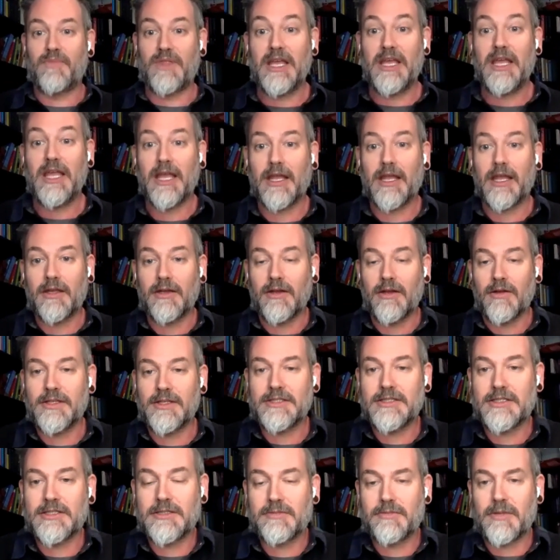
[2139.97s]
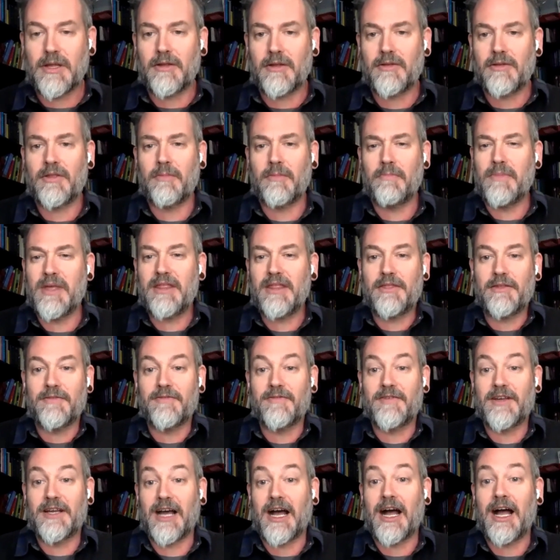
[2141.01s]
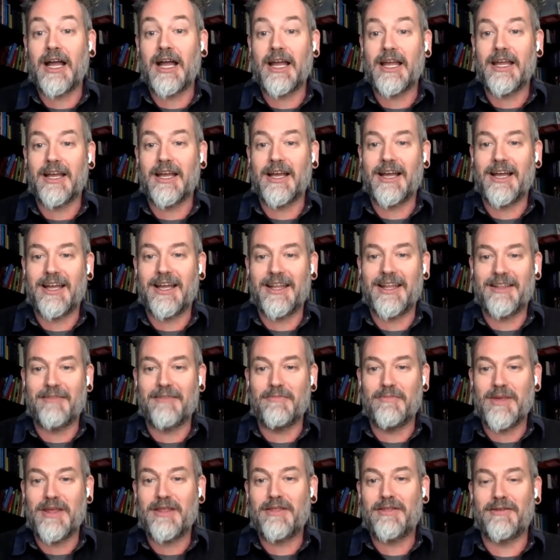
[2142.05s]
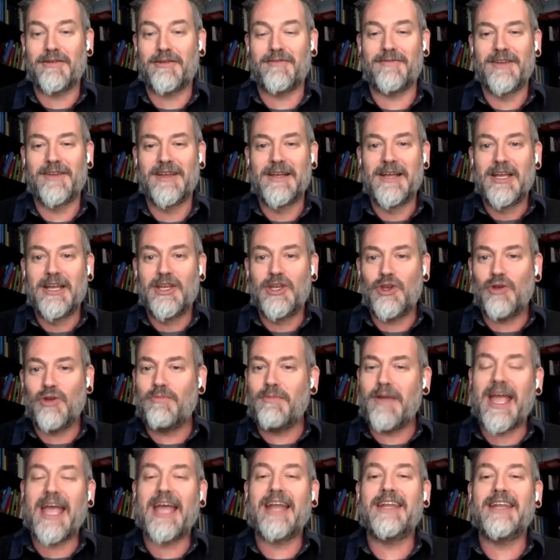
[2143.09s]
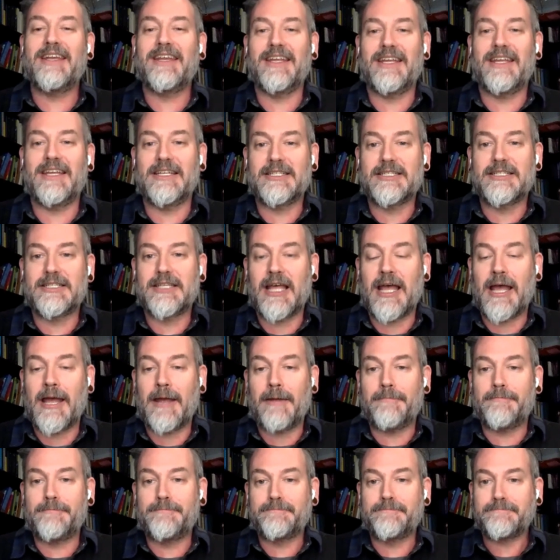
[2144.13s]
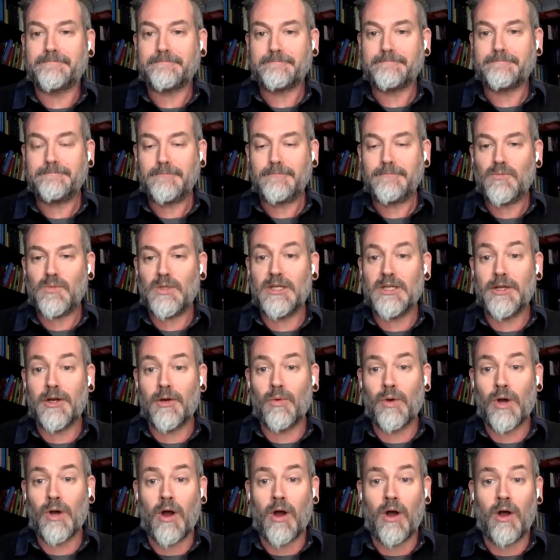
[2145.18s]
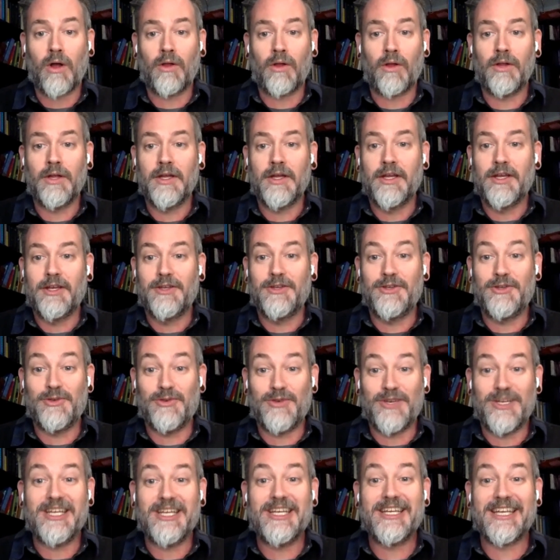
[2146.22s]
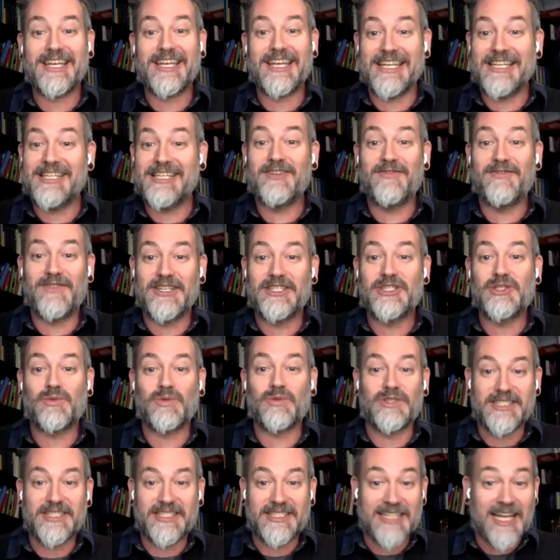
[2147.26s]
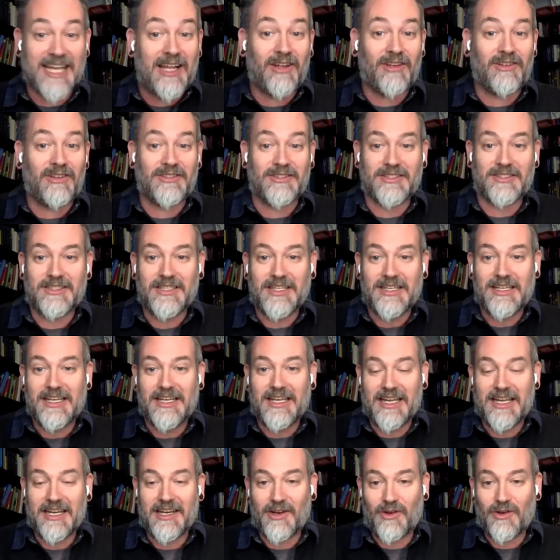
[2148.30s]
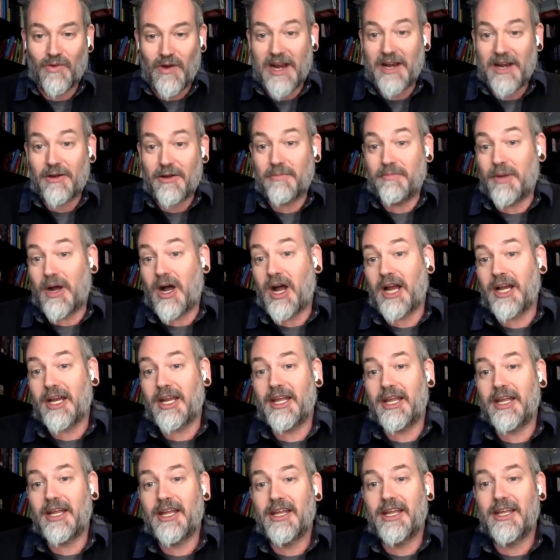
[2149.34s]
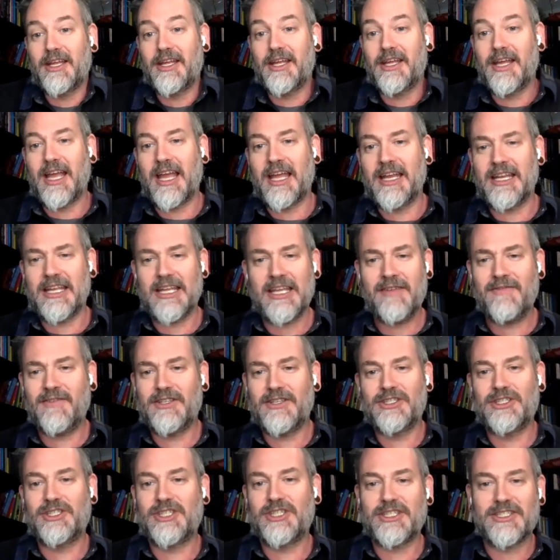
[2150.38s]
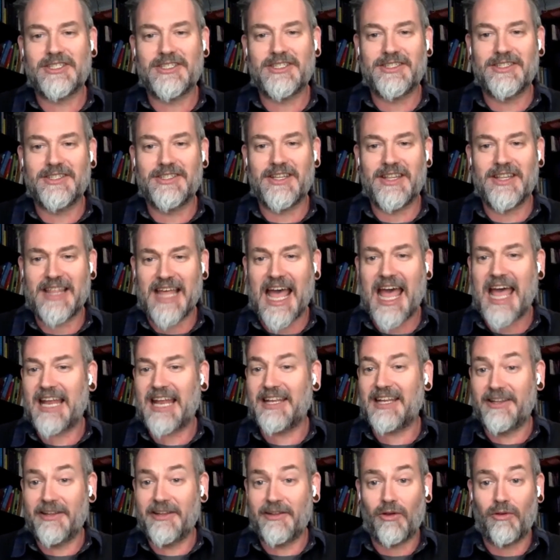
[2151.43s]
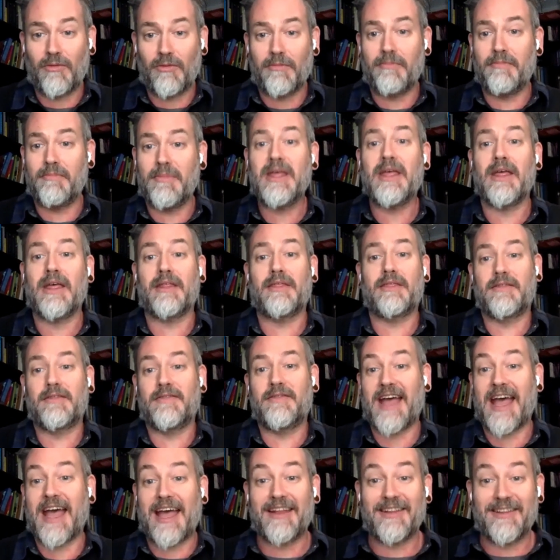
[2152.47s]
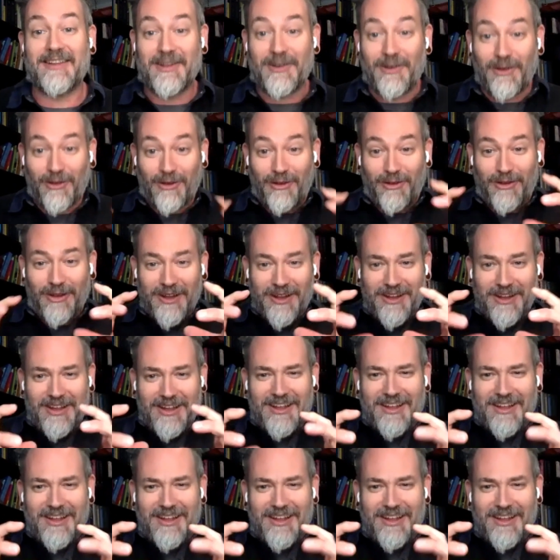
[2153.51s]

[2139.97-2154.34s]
thing. This is the myth of Gaia, and the myth of humanity is that, we're all unique individual cells in a greater body. And even just that little myth, that little